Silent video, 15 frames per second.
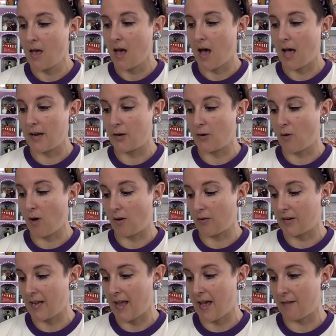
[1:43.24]
I don't
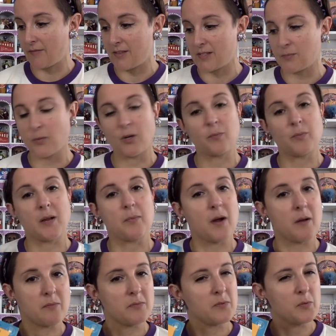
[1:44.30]
already have this book, but I
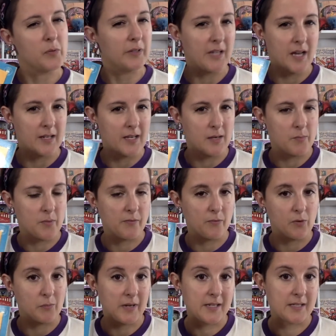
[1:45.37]
probably will not keep it
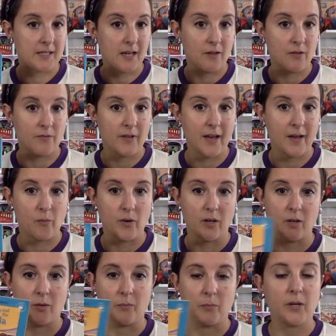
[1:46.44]
for myself. I
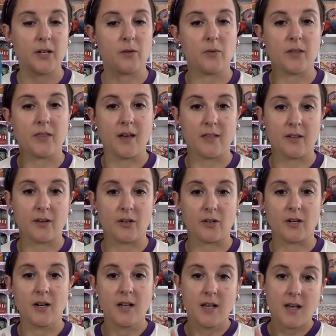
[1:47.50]
will put it with
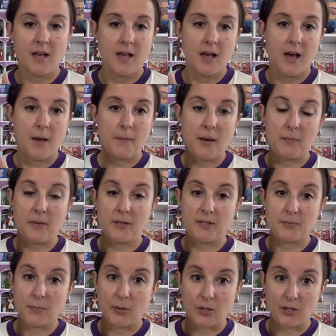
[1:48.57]
other Muppets
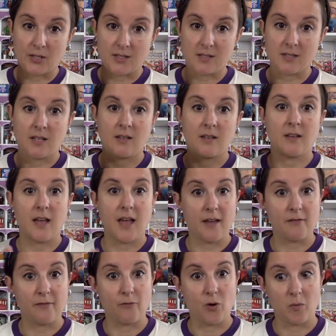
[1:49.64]
books
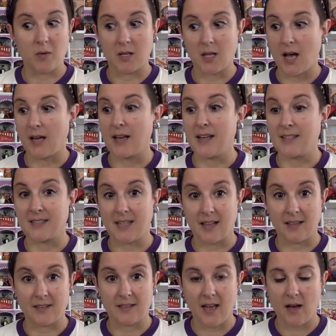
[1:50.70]
and form a lot and
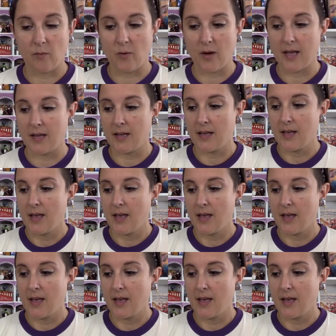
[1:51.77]
sell it that way.